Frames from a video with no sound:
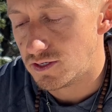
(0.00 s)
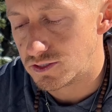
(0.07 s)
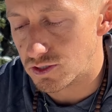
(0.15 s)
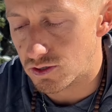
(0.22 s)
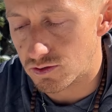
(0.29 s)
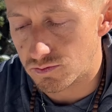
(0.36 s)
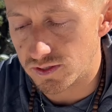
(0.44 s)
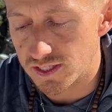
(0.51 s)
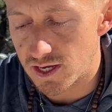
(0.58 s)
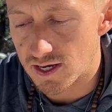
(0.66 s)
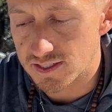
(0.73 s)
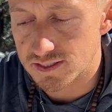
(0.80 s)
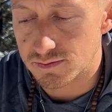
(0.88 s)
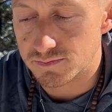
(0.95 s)
So really
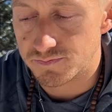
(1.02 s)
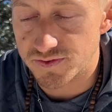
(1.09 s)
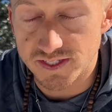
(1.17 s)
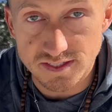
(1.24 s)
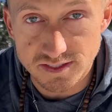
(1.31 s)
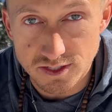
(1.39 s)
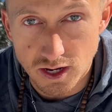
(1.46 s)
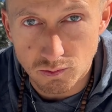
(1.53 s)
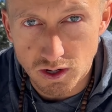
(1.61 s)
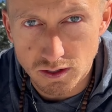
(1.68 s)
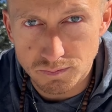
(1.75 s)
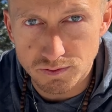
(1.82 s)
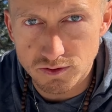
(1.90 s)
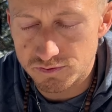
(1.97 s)
awesome. This is not
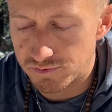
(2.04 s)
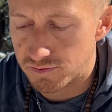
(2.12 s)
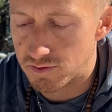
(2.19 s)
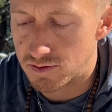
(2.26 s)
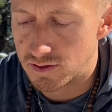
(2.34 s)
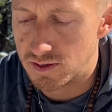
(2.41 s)
waterproof.